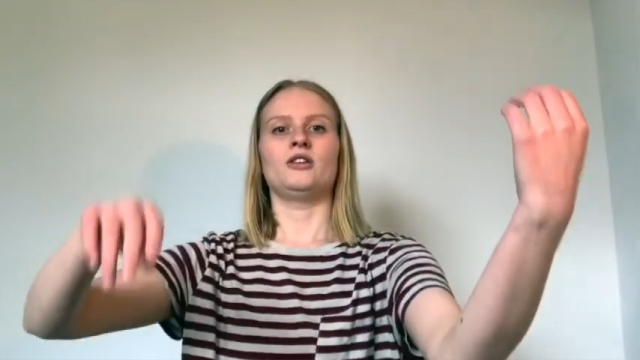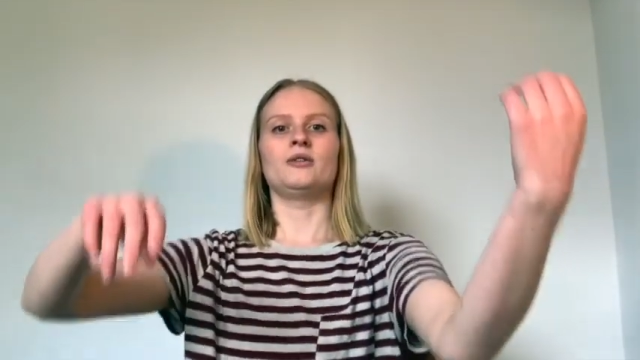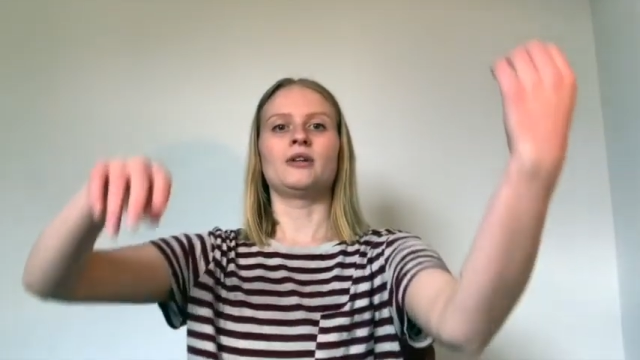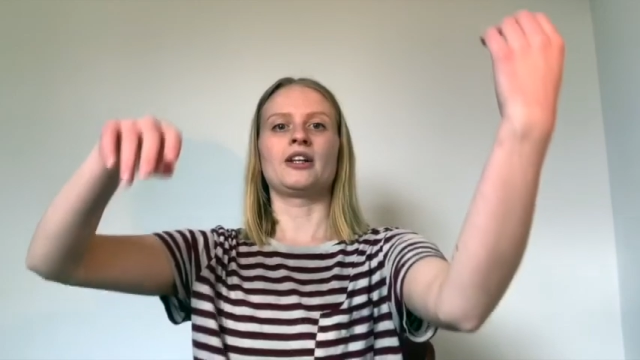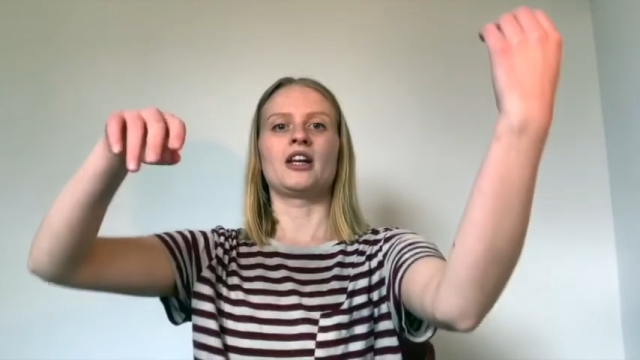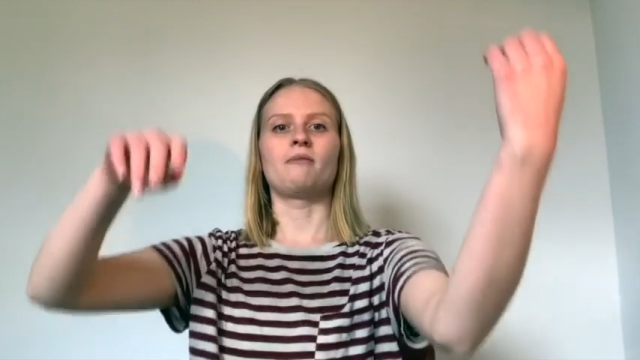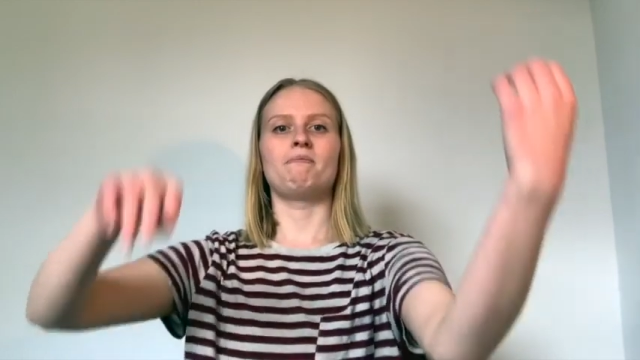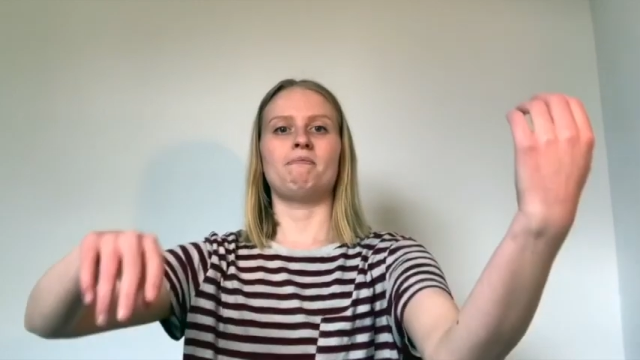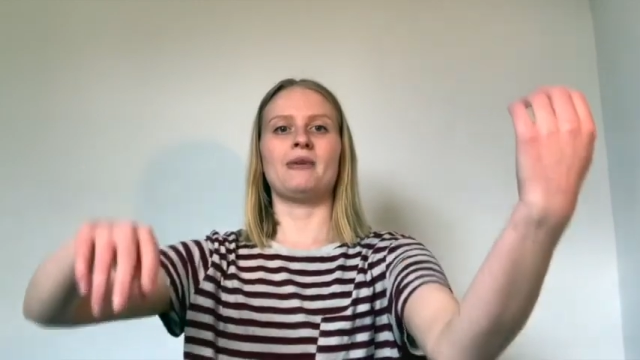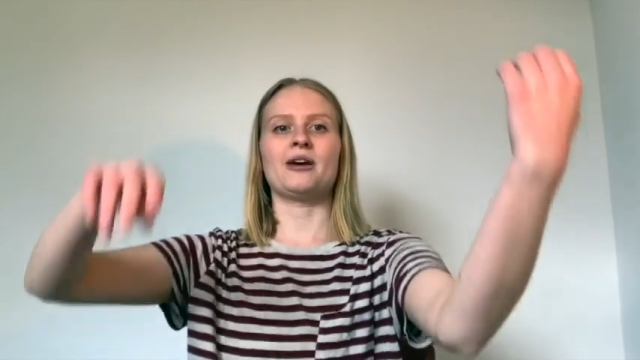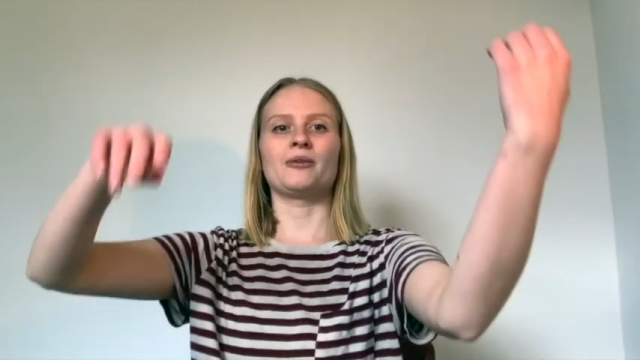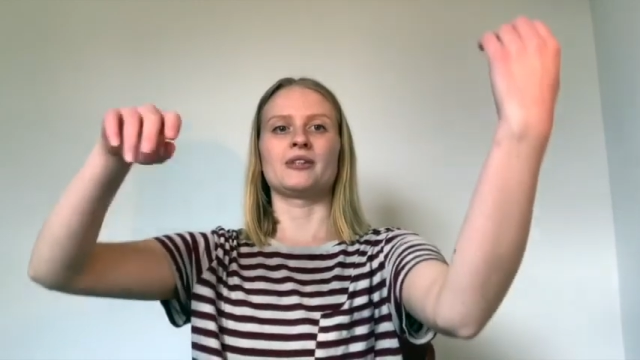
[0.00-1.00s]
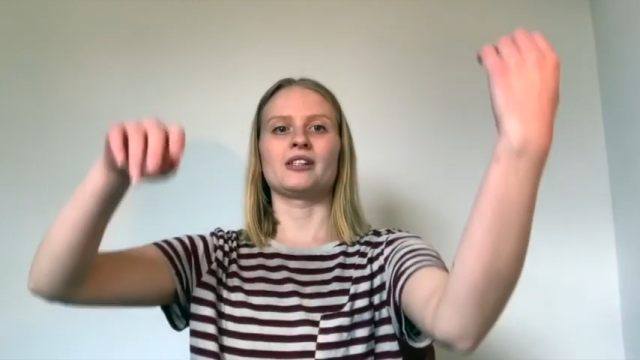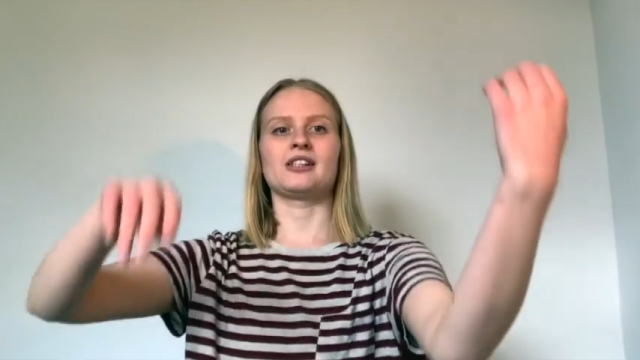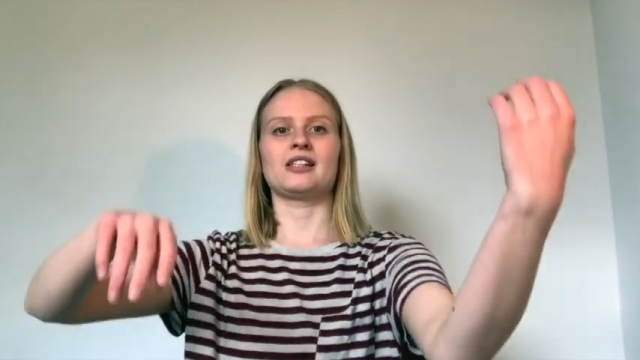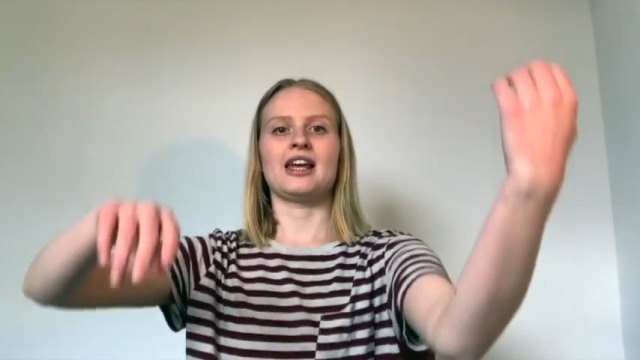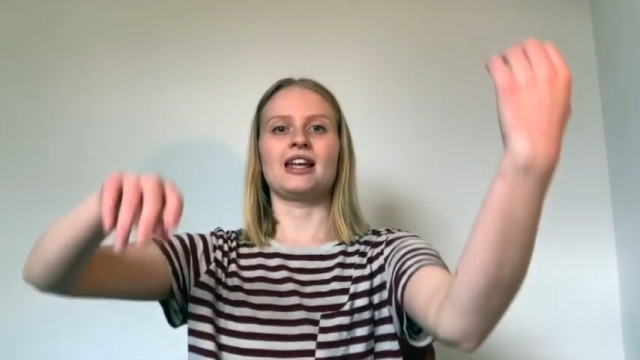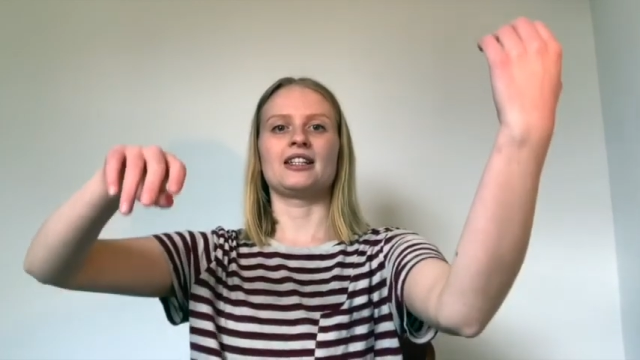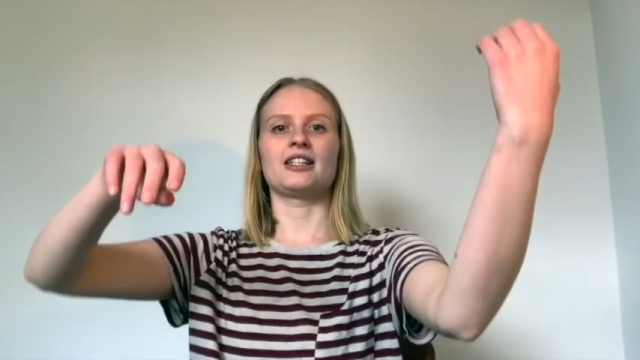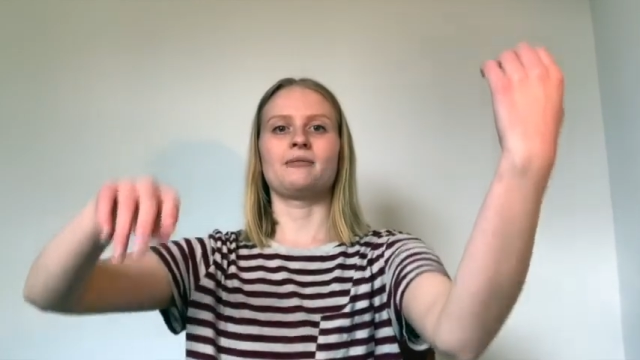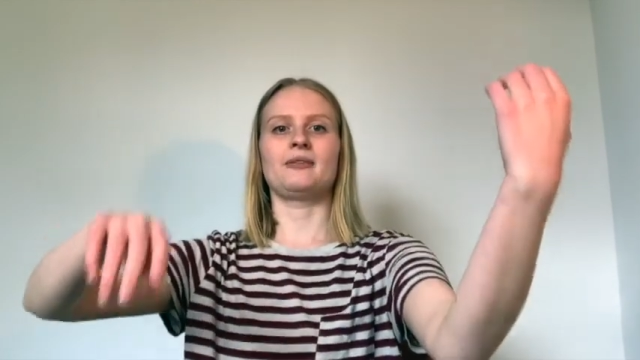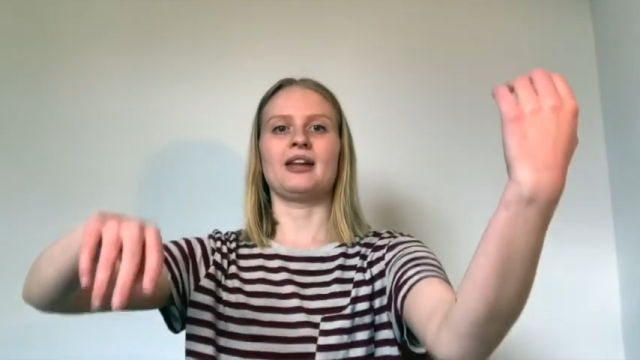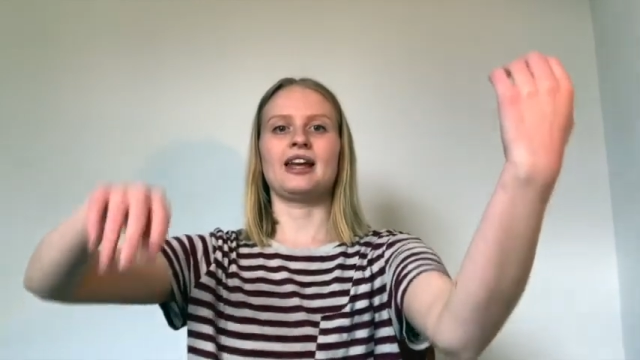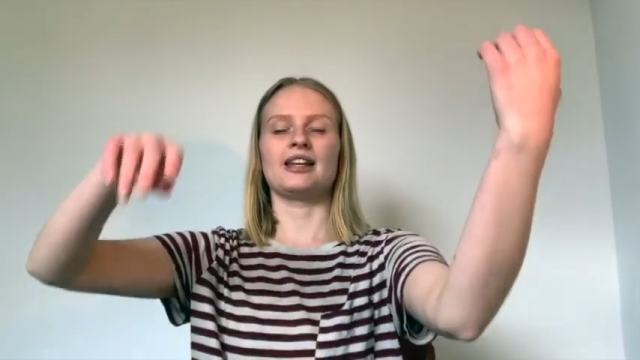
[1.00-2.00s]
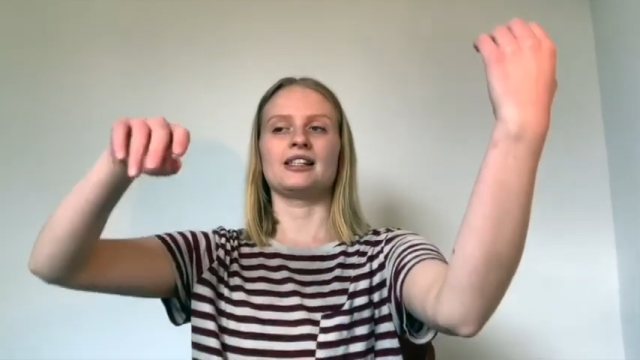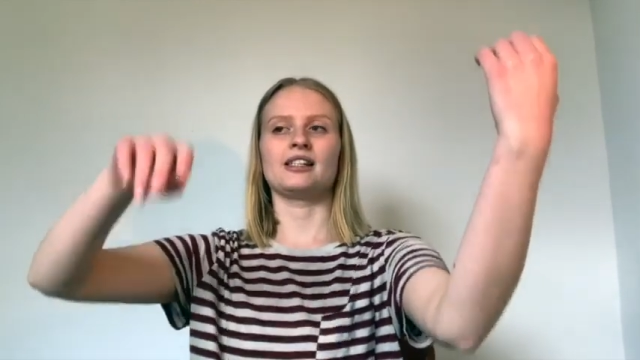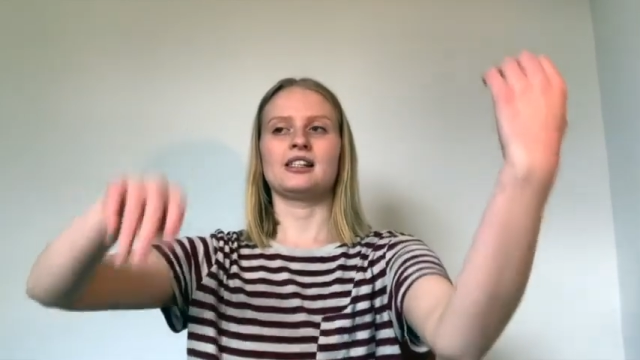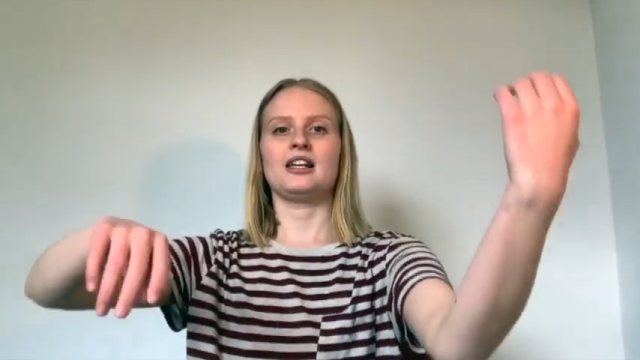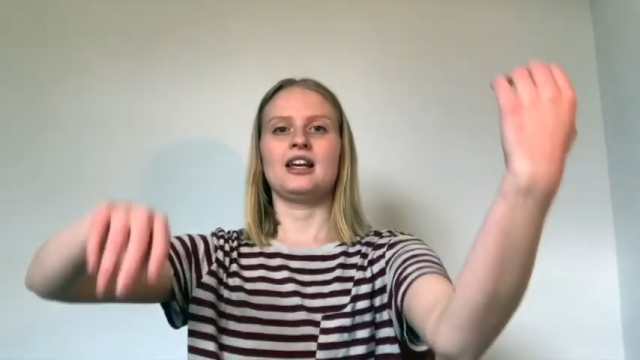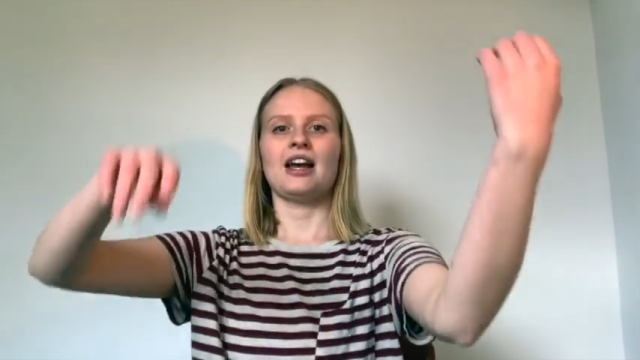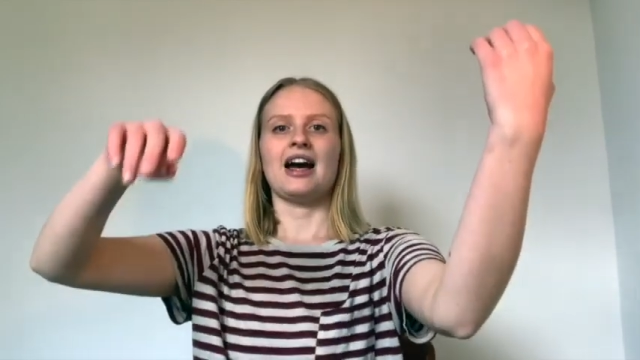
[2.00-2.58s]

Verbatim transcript: we're gonna bounce into place.